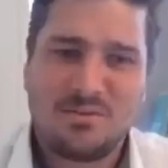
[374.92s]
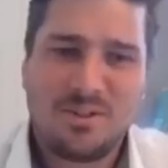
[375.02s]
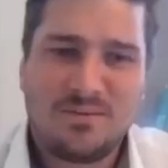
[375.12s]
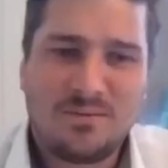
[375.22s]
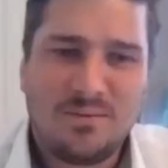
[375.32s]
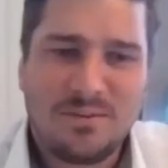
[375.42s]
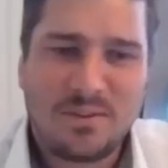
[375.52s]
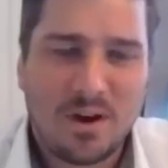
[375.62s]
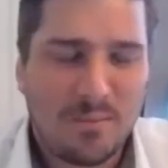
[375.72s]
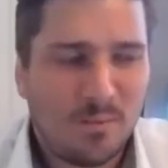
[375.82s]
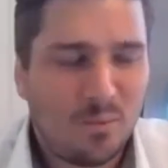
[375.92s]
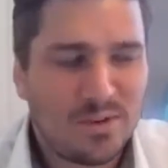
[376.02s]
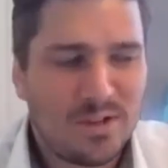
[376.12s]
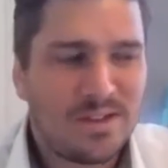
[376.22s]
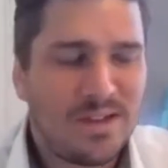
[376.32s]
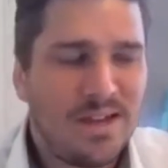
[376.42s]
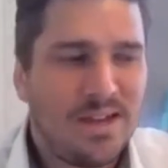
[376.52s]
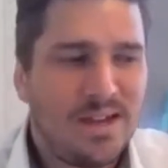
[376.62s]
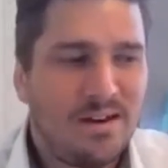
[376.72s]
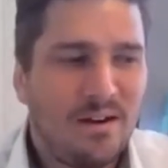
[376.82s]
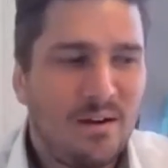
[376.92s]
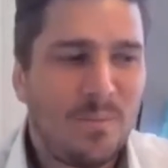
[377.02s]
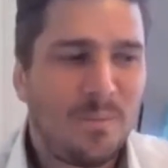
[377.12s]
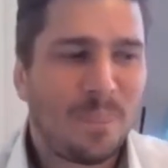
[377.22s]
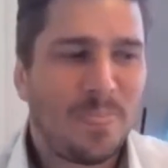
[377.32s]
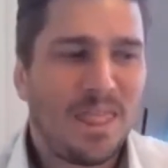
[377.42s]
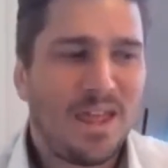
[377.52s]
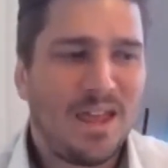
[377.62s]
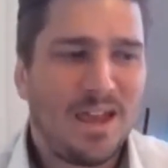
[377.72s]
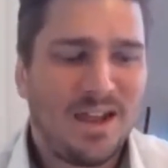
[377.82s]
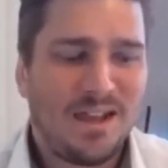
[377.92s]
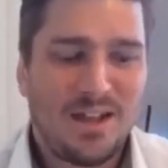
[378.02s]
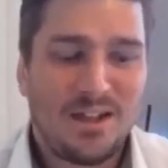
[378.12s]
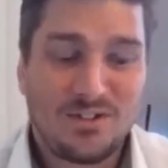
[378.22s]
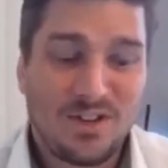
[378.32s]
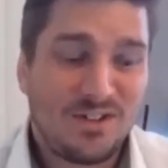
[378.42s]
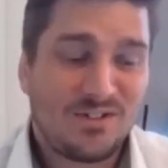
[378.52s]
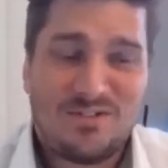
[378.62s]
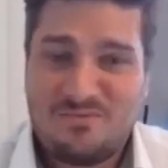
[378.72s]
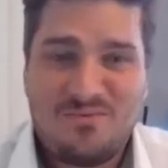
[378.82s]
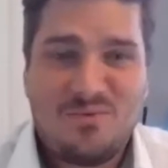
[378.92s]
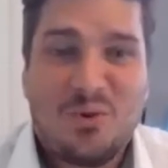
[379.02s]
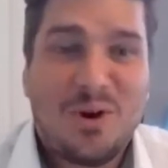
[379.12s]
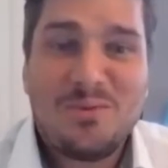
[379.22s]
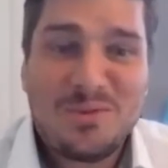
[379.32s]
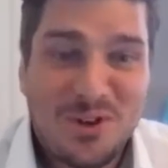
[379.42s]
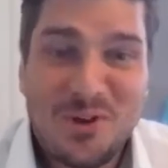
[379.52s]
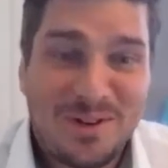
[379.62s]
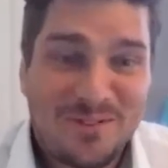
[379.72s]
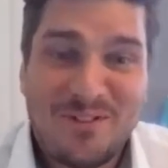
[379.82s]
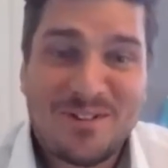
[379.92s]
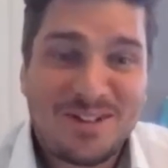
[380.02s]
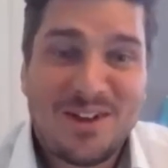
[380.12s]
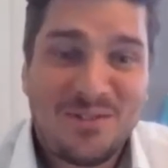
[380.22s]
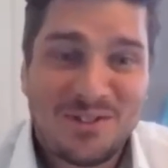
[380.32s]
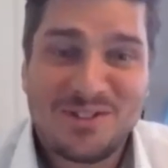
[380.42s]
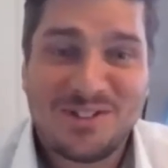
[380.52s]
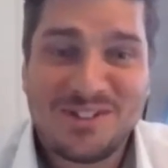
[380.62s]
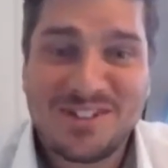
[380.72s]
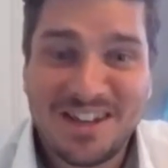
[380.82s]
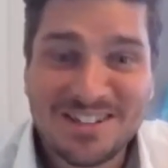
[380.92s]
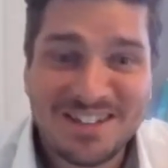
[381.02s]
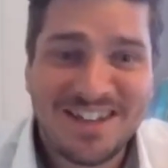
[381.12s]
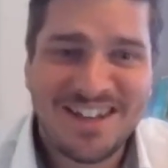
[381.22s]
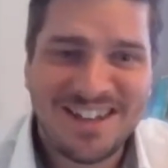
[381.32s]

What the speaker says: that we've come up with. So I would term it a very definite success.